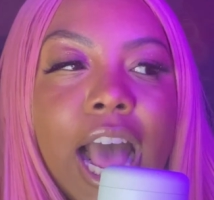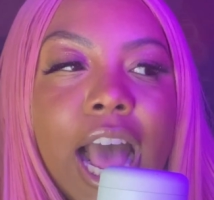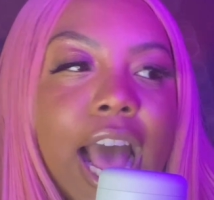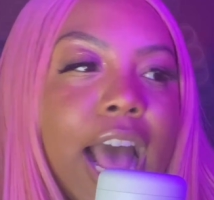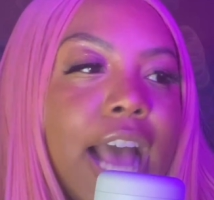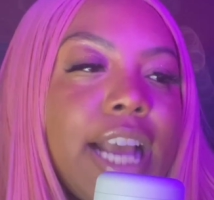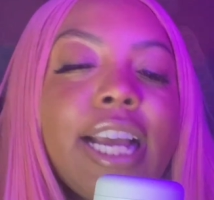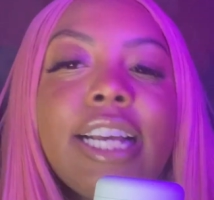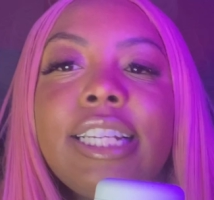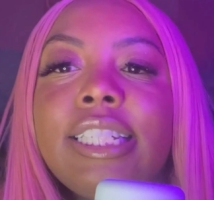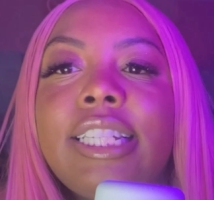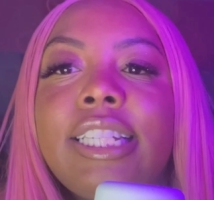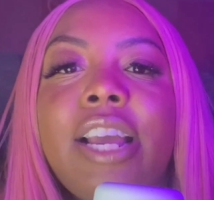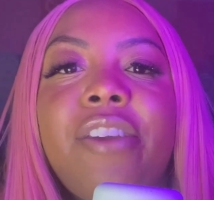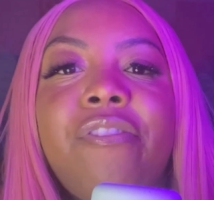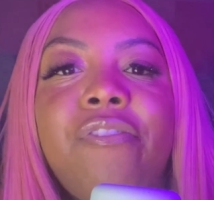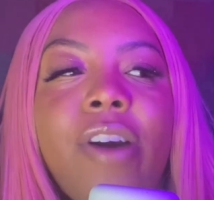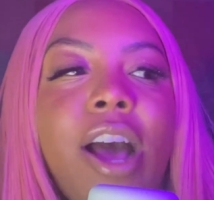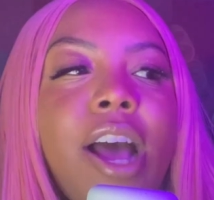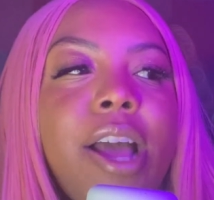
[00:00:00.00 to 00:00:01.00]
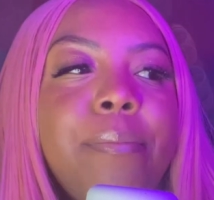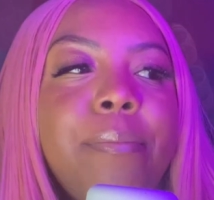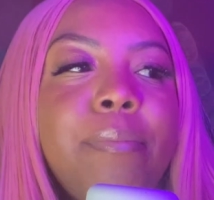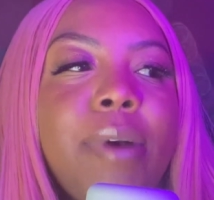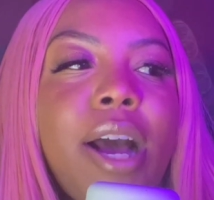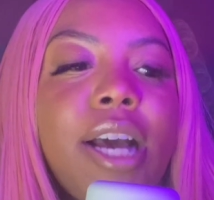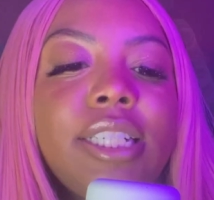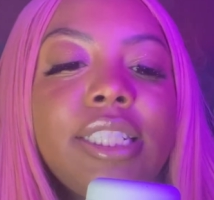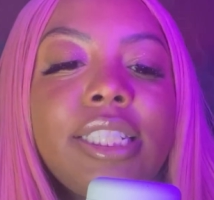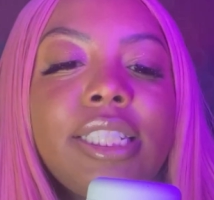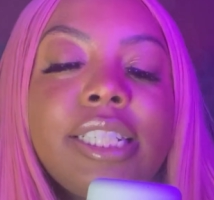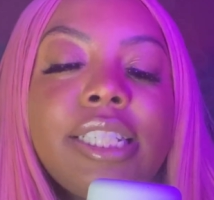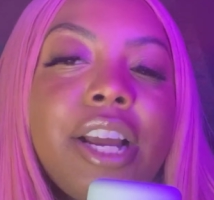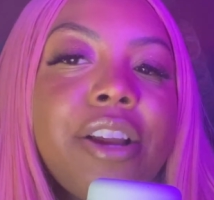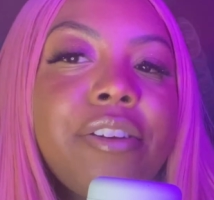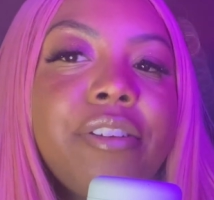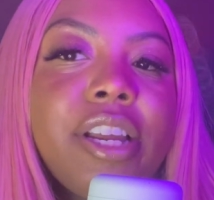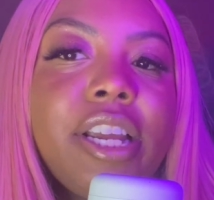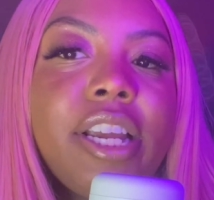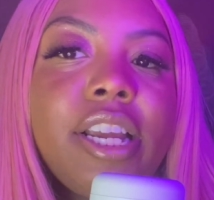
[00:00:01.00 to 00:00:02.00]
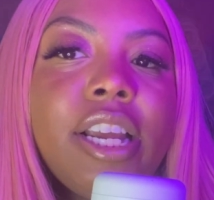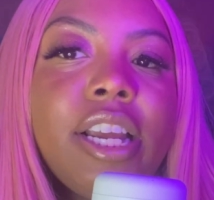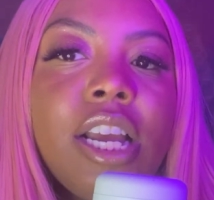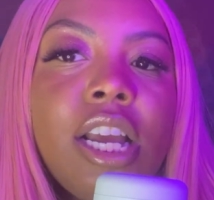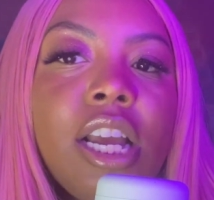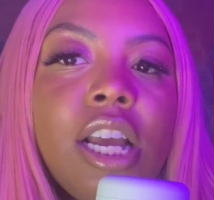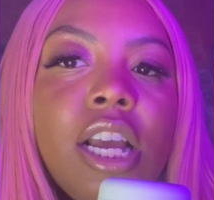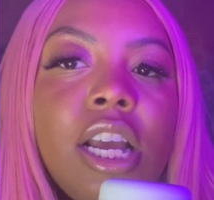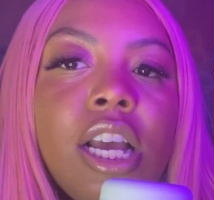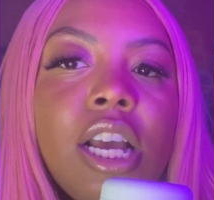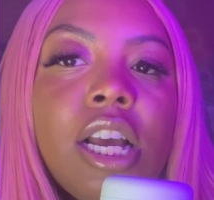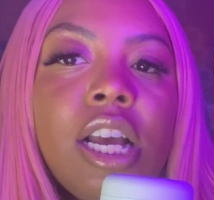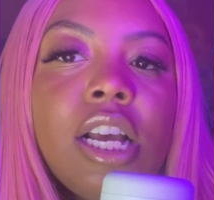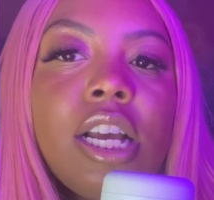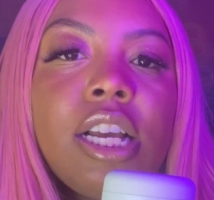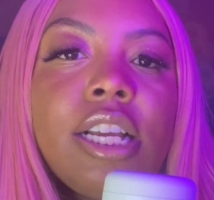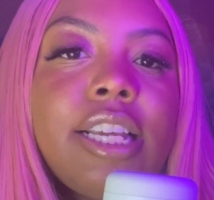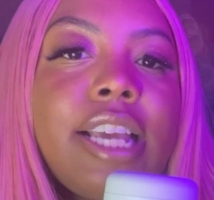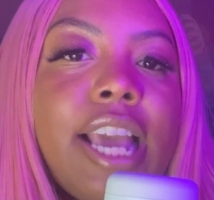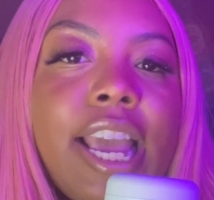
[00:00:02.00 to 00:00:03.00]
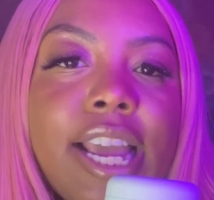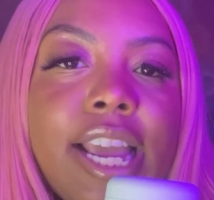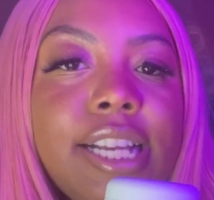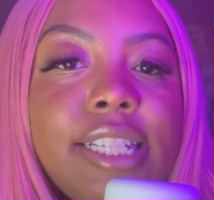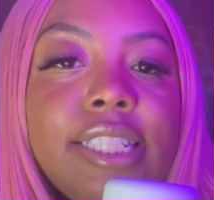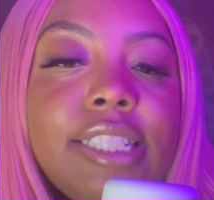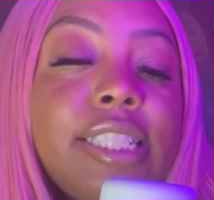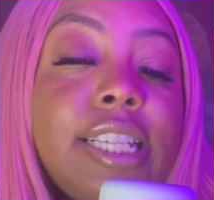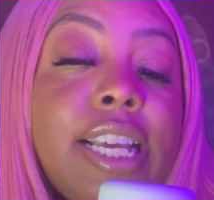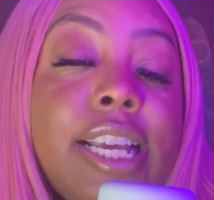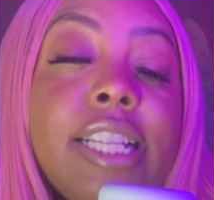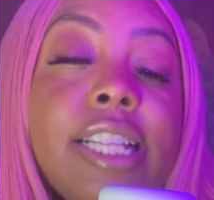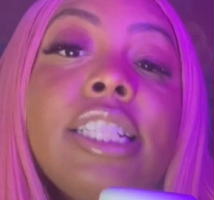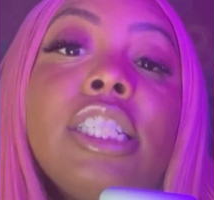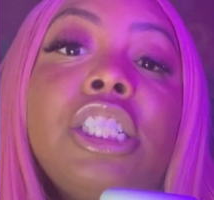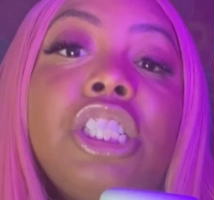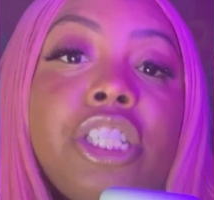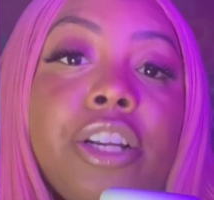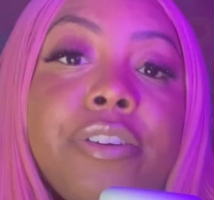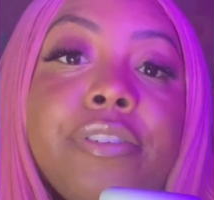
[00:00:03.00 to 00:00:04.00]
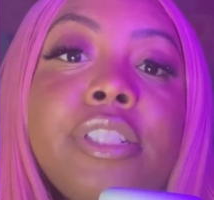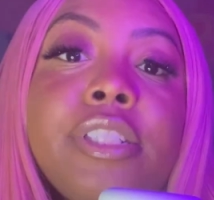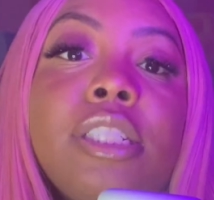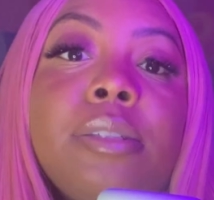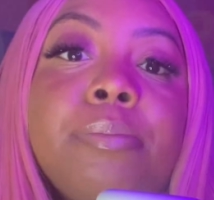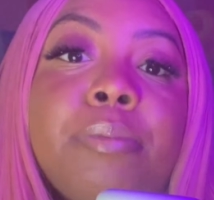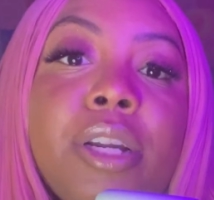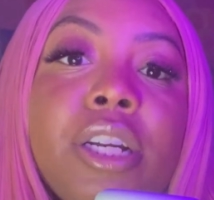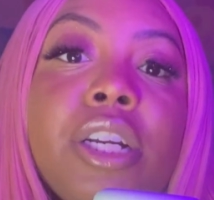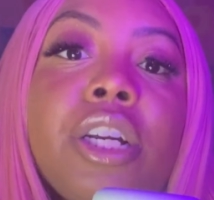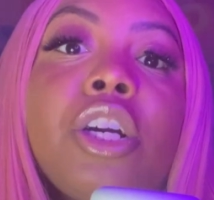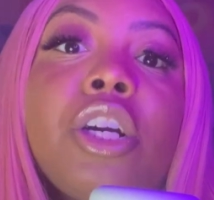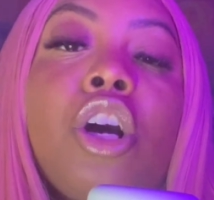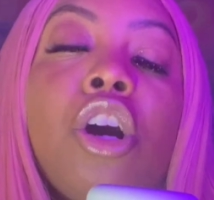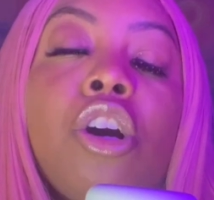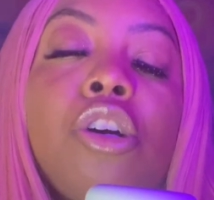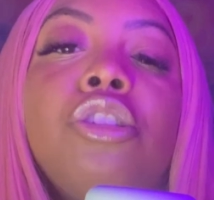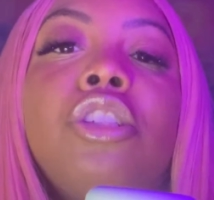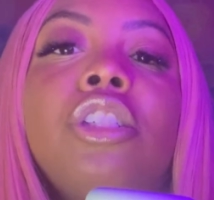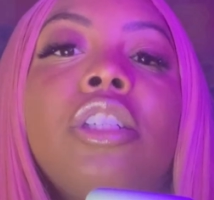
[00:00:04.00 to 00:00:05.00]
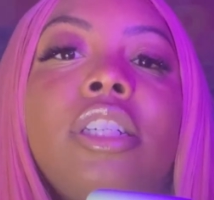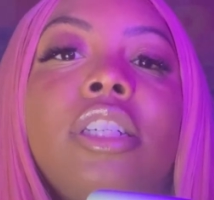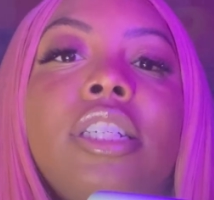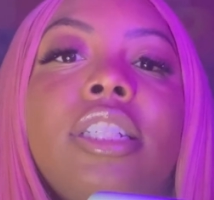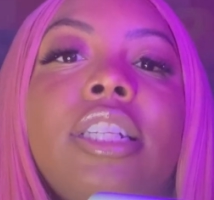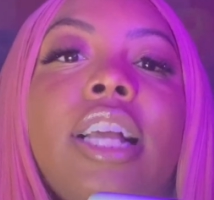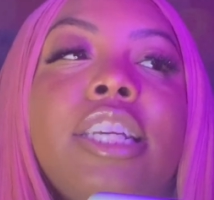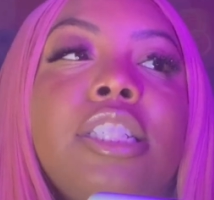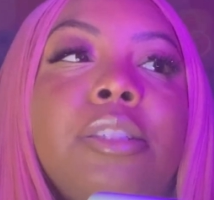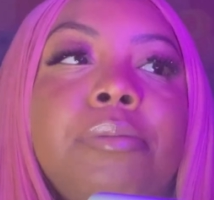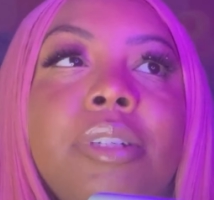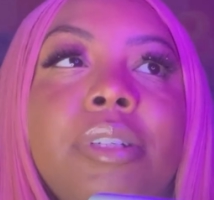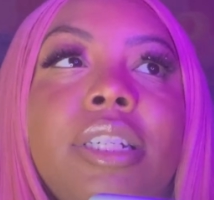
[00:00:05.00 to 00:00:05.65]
I guess they find monetary gains in the Jerry Springer culture. That's what